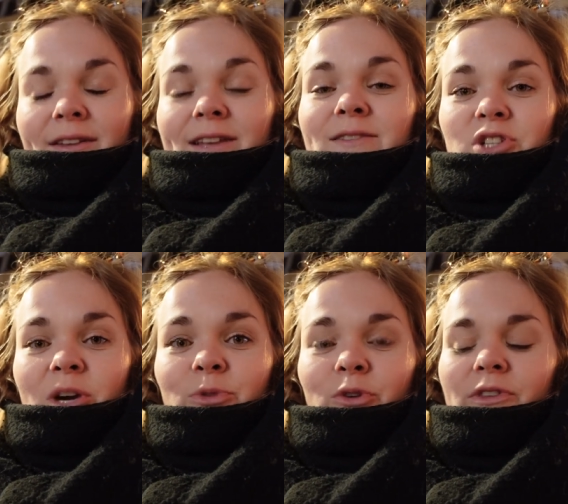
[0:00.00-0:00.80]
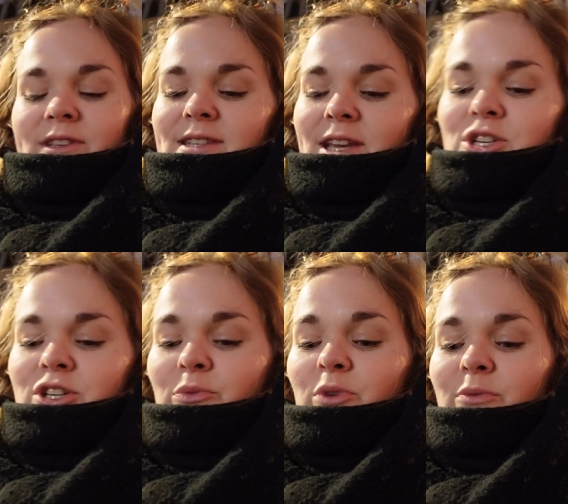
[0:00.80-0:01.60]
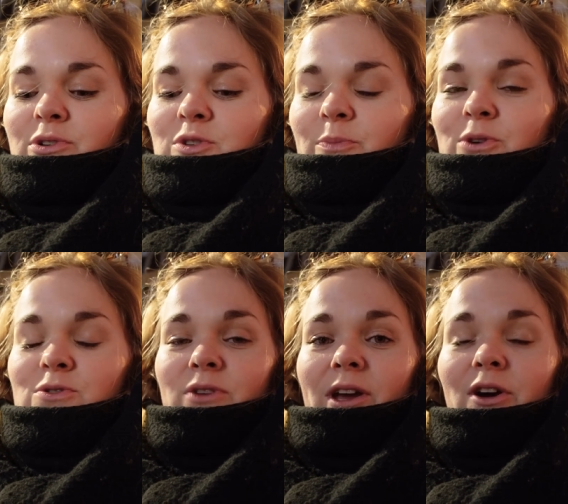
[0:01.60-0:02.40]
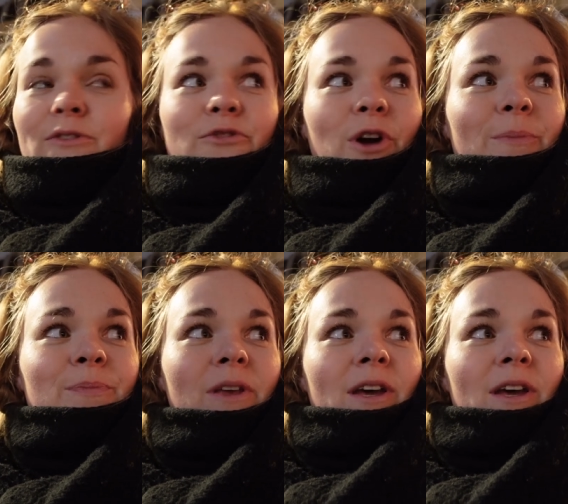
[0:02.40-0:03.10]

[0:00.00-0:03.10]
it jumped over the station we were supposed to get off from